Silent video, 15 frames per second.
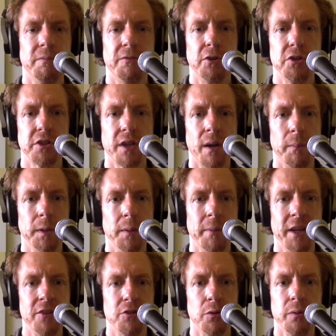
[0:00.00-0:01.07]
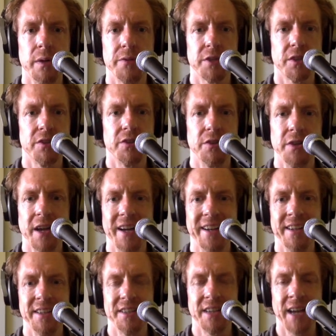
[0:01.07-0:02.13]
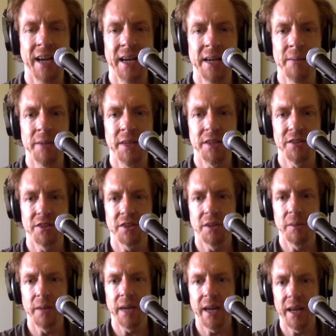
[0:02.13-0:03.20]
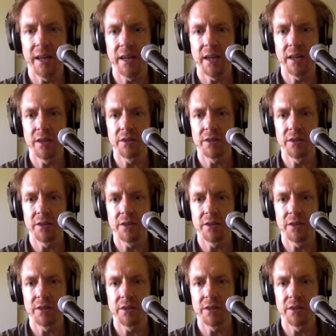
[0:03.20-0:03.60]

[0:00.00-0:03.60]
first couple of banjo riffs because they're not in time, and that's just going to be a headache.